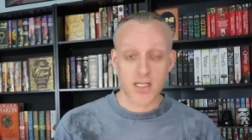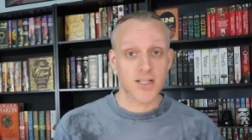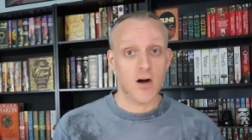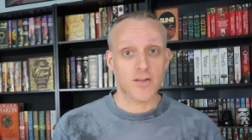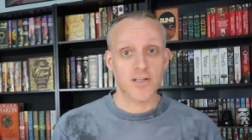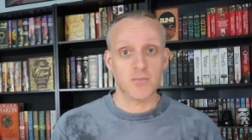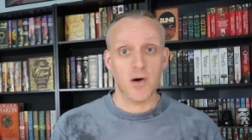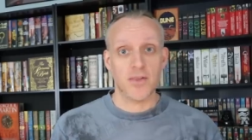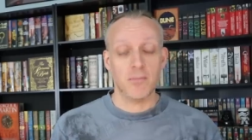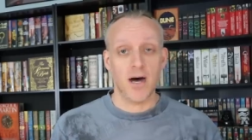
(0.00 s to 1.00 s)
I talked this
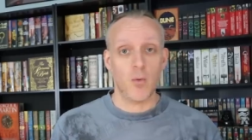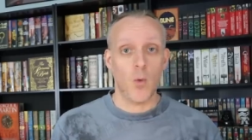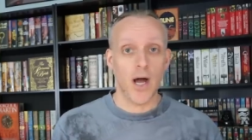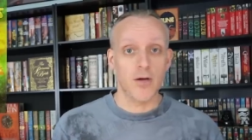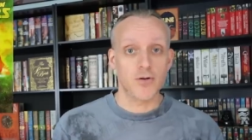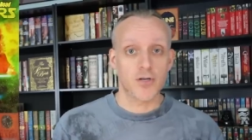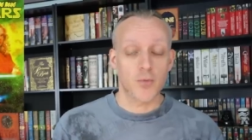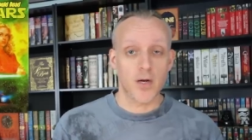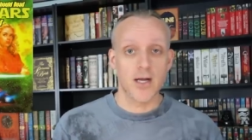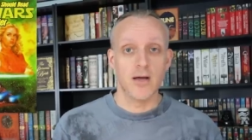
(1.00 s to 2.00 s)
month about why you should
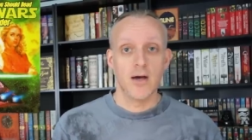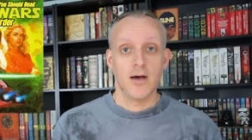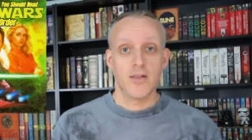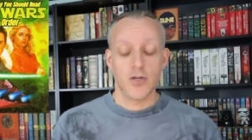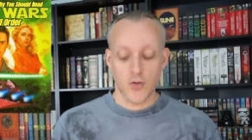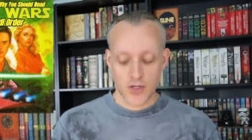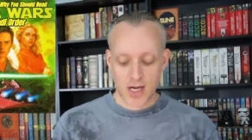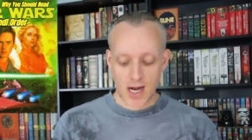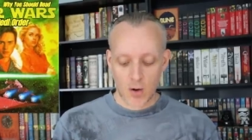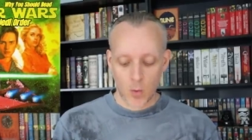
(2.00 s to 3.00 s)
read The New
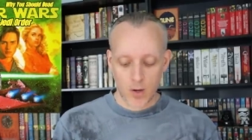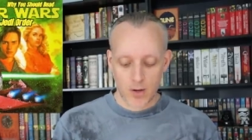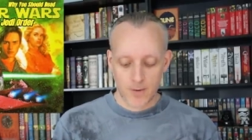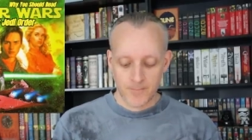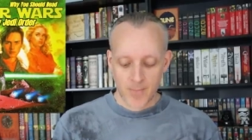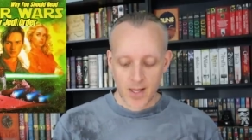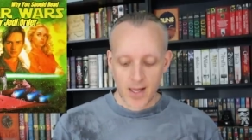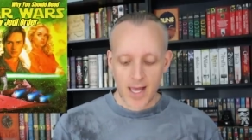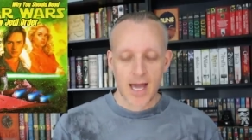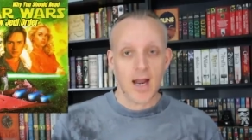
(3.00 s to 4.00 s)
Jedi Order
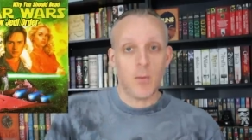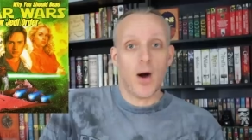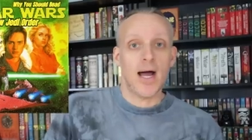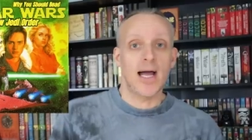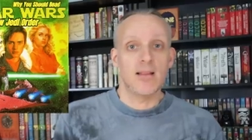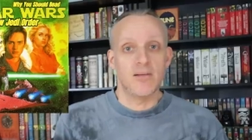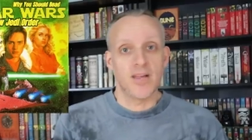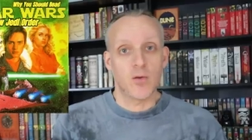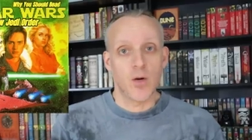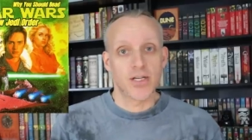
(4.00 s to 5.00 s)
and why I love
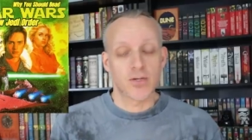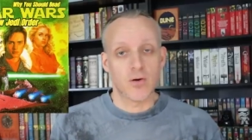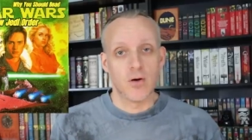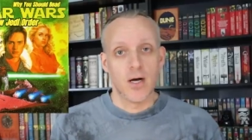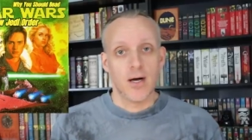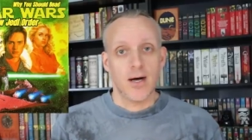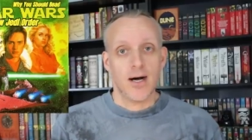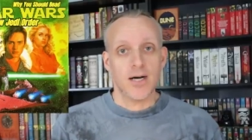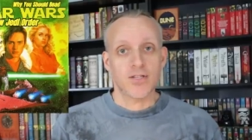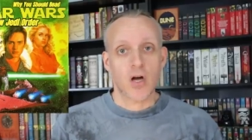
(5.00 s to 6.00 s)
the original
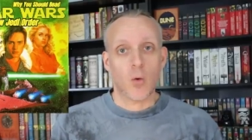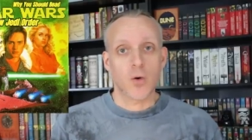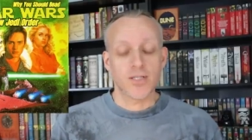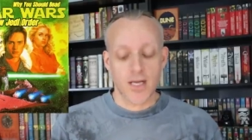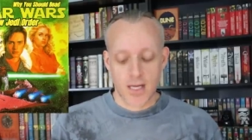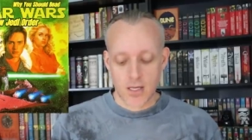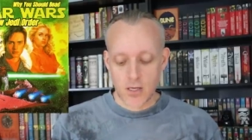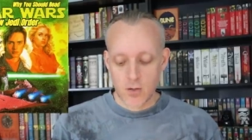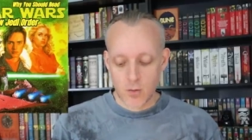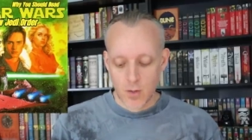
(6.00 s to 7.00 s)
uh, Star Wars
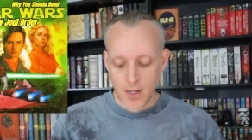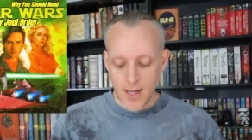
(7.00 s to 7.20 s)
E U,